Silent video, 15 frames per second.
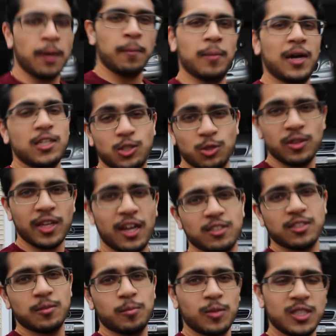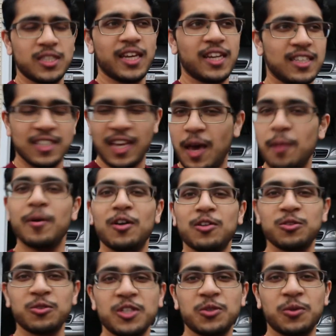my 2000 Mercedes
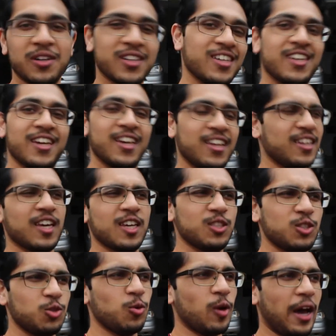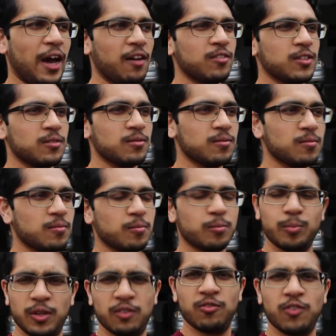ML320, in case you haven't
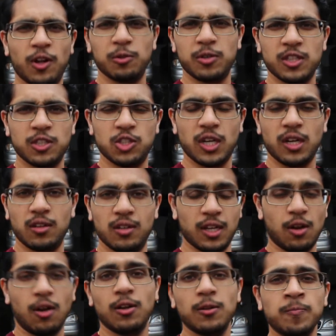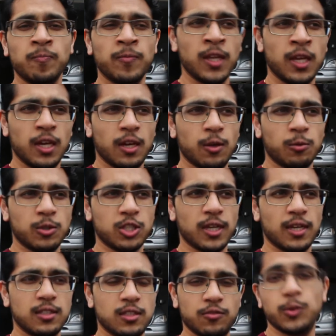been following the channel at all, in which
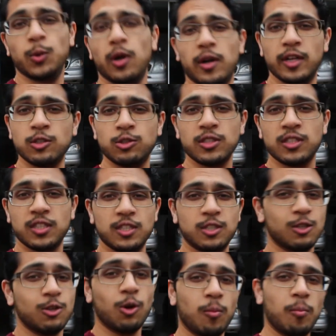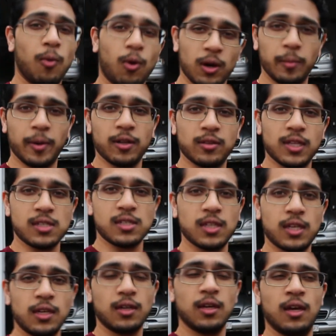case if you are interested to know more about this
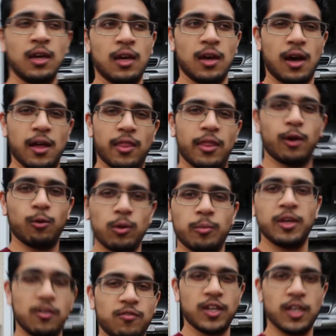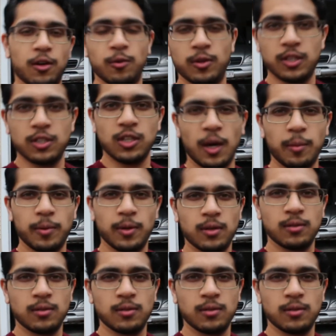thing, there will be a video in the top